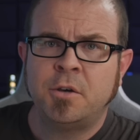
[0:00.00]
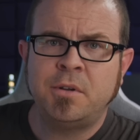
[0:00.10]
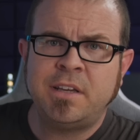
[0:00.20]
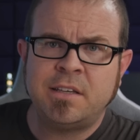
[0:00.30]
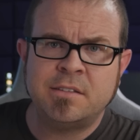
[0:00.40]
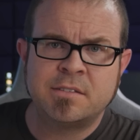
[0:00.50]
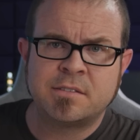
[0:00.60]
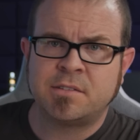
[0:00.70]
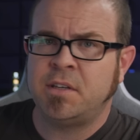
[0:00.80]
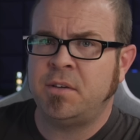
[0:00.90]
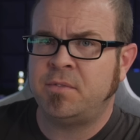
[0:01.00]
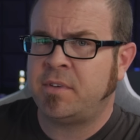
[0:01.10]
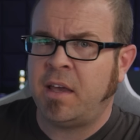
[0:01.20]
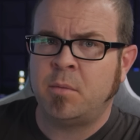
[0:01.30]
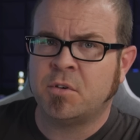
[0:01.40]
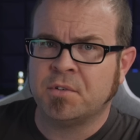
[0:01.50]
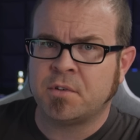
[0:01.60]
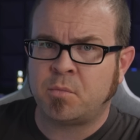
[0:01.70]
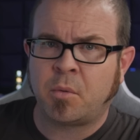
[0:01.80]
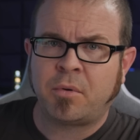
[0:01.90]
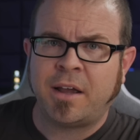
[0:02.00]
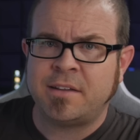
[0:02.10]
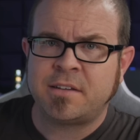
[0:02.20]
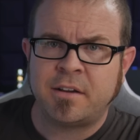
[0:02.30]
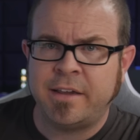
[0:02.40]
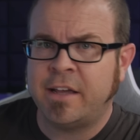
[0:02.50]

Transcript: Who needs sleeved cables or proprietary